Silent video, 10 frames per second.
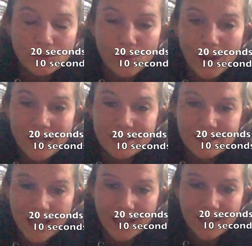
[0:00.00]
20
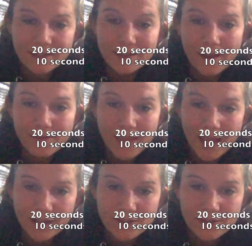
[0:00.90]
seconds of the
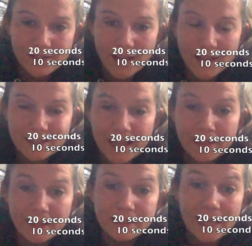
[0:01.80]
exercise and
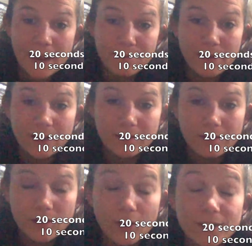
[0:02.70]
then 10 minutes
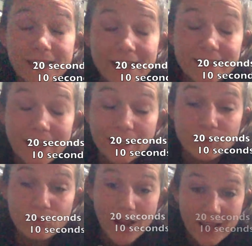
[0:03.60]
or 10
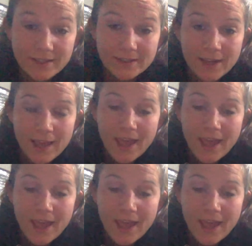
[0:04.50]
seconds rest,